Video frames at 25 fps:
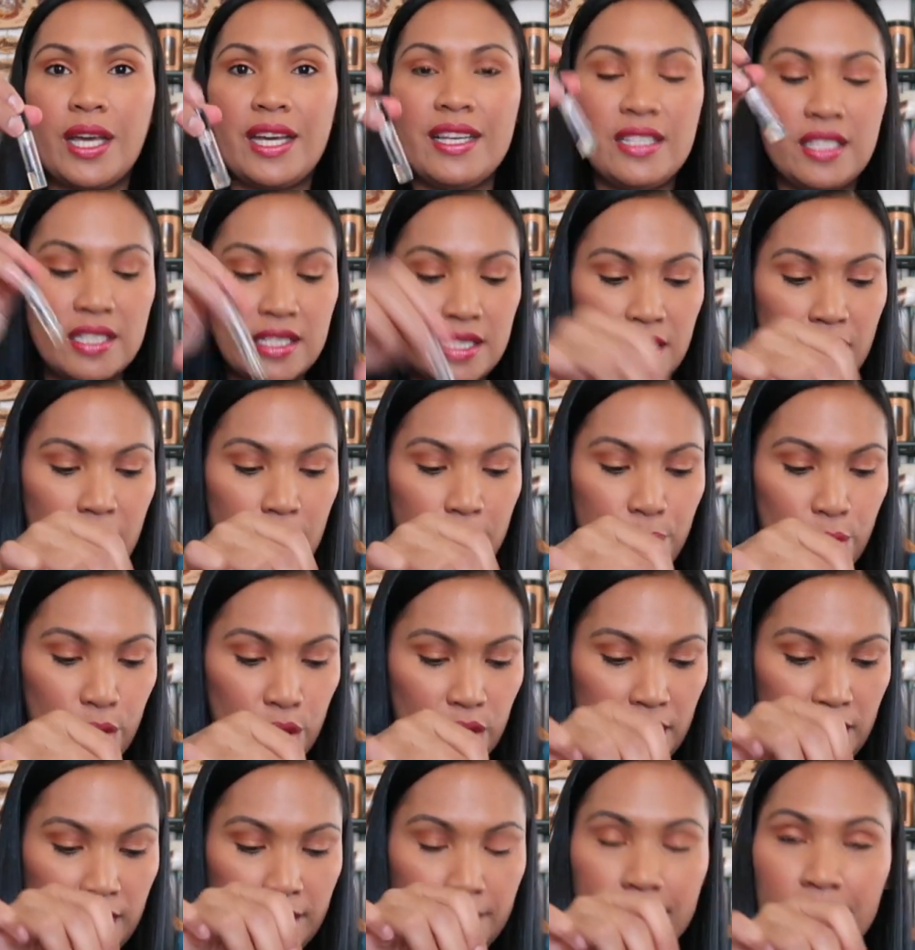I just like
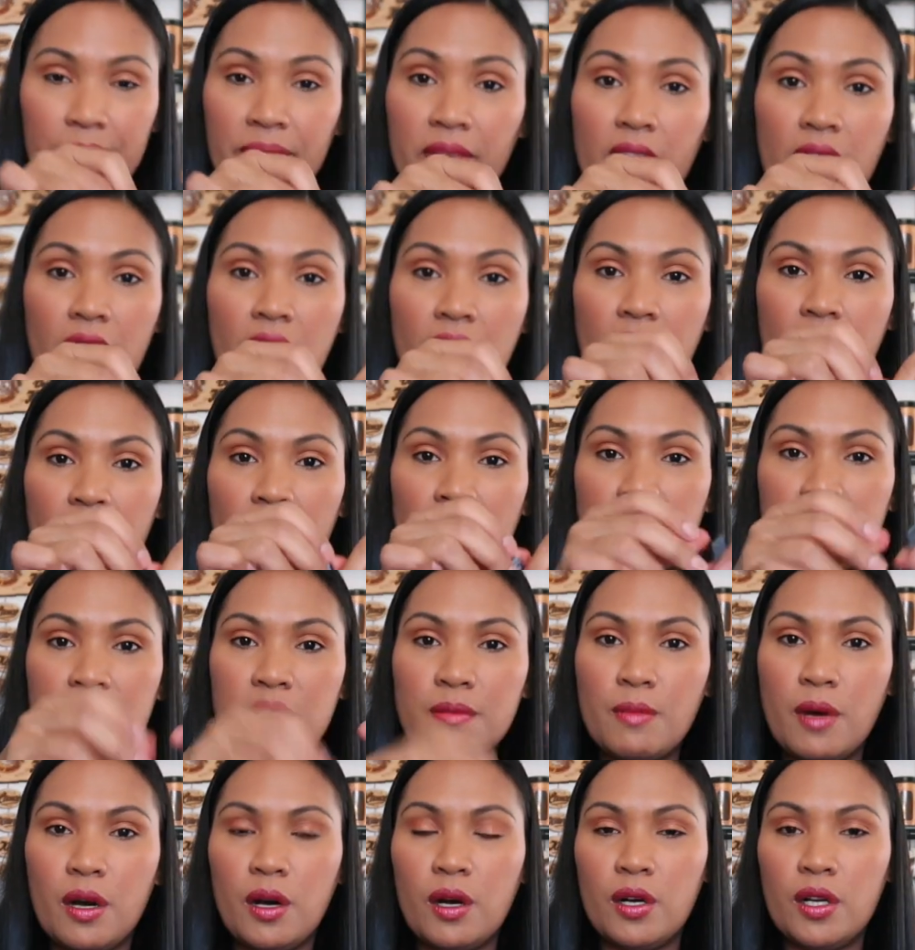putting a
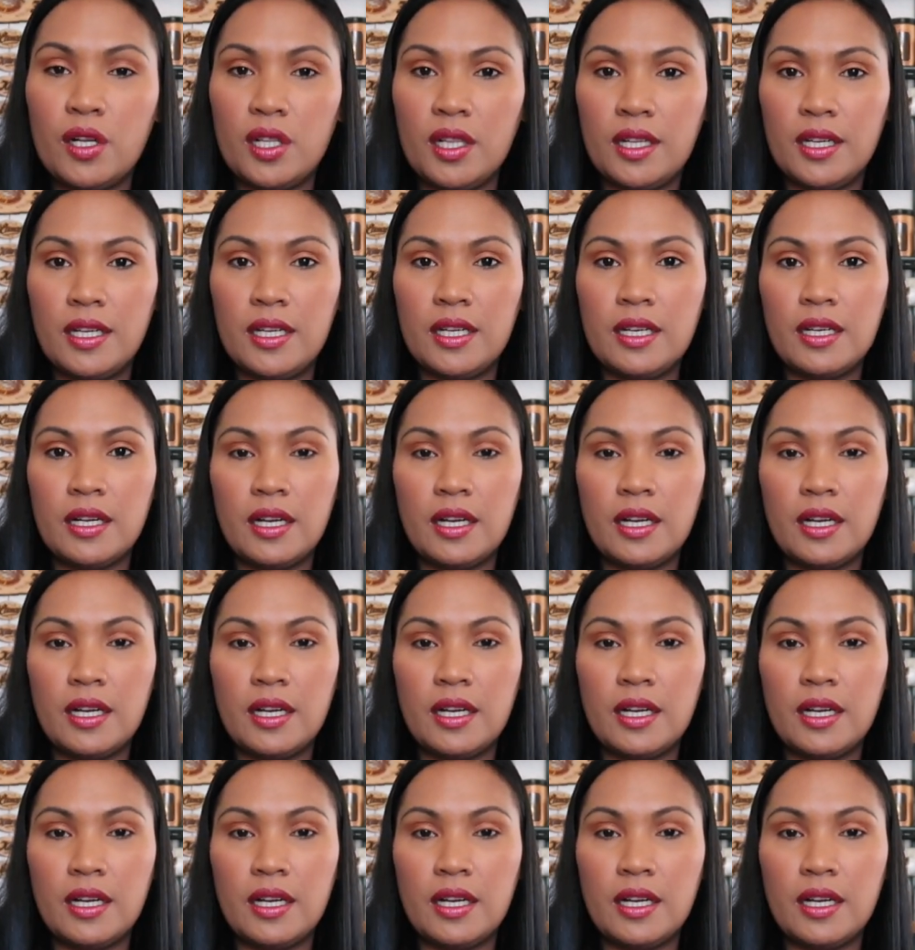small